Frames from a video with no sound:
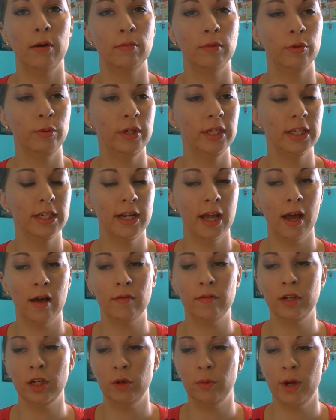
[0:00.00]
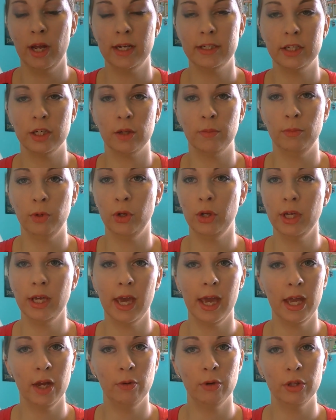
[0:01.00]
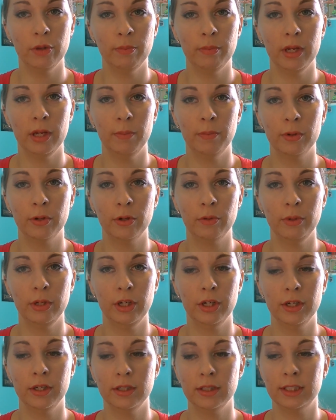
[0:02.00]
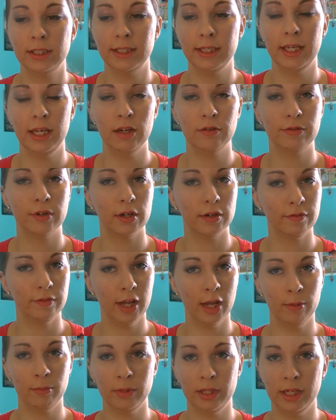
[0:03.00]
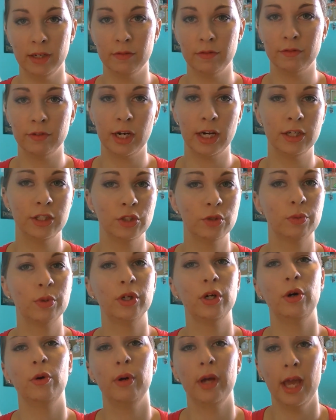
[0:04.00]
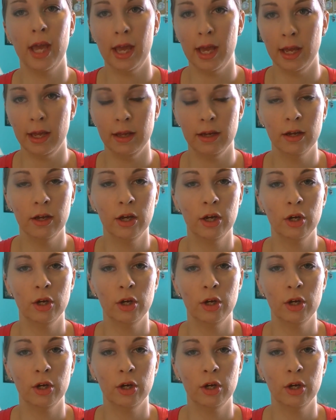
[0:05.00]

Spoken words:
We didn't have any way to communicate with people. We couldn't see if our family and friends were okay.